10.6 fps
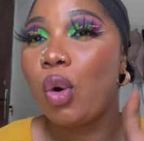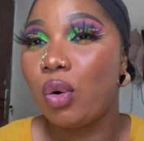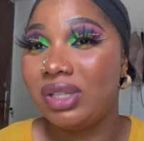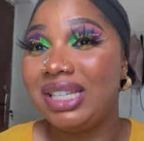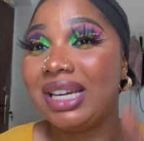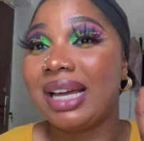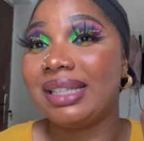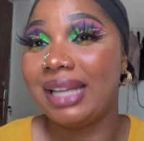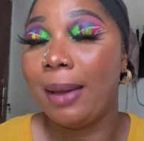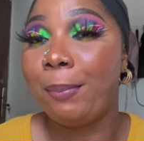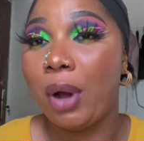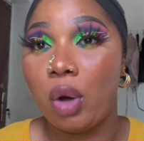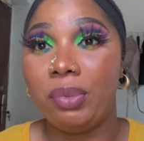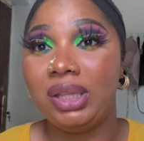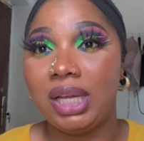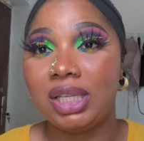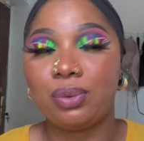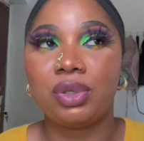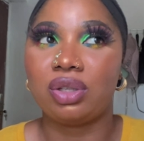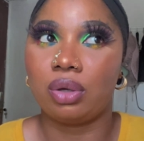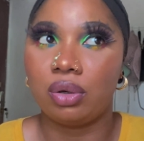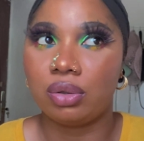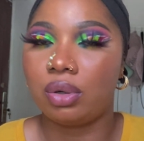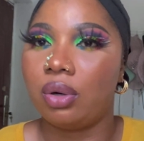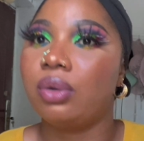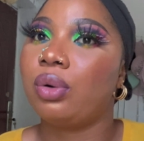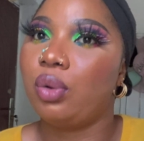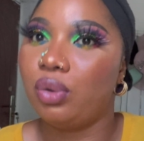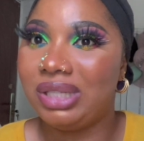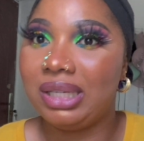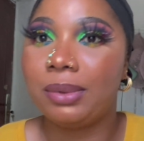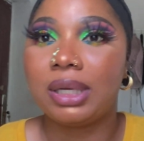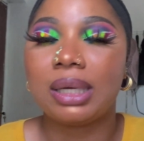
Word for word: kojic dipalmitate which is also called kojic